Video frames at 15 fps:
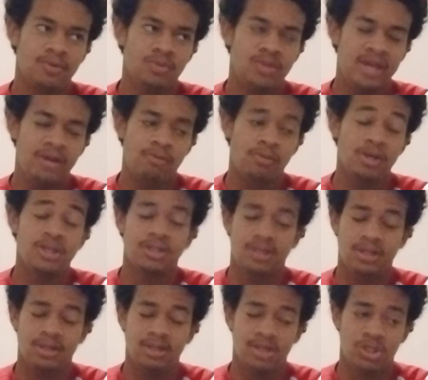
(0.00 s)
They
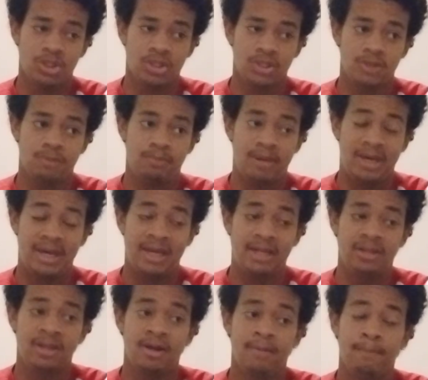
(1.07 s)
recently just
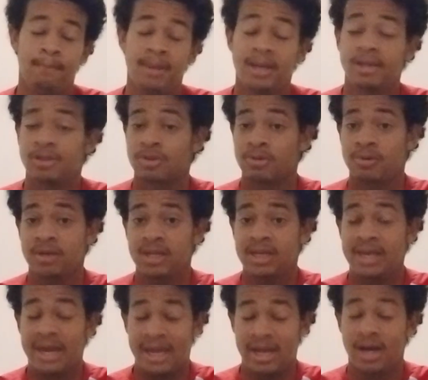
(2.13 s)
paid their big
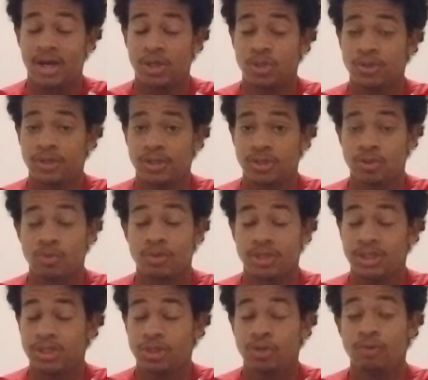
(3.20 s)
three
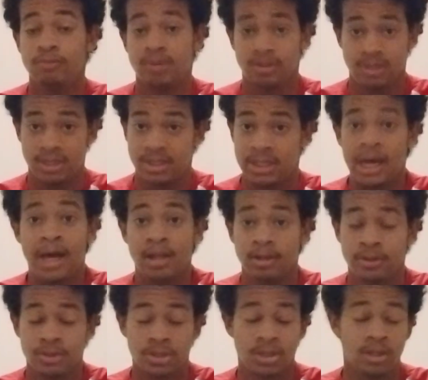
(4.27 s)
$822 million.
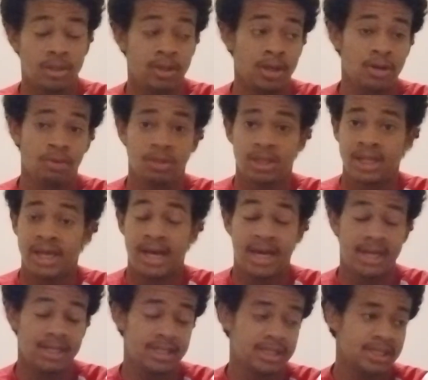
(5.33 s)
Good luck with
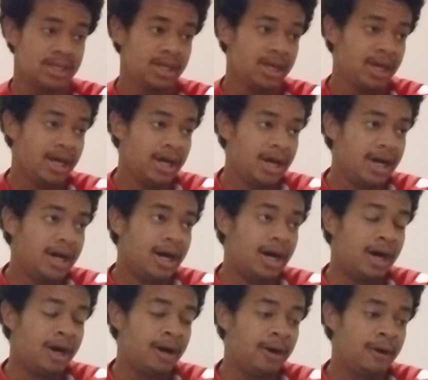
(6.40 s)
that.
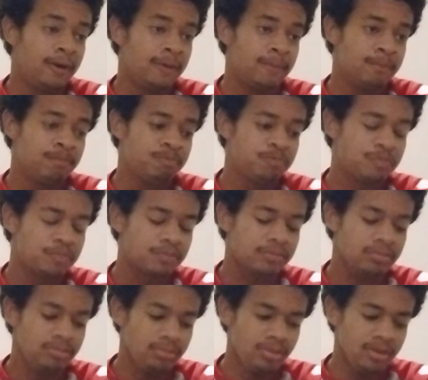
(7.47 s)
Um,
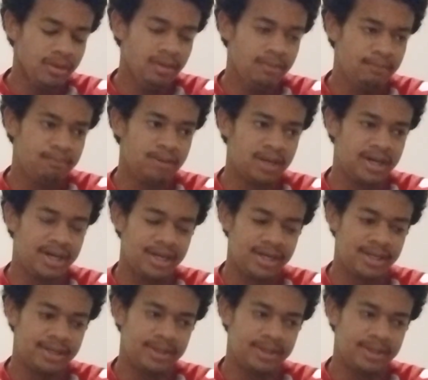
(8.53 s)
but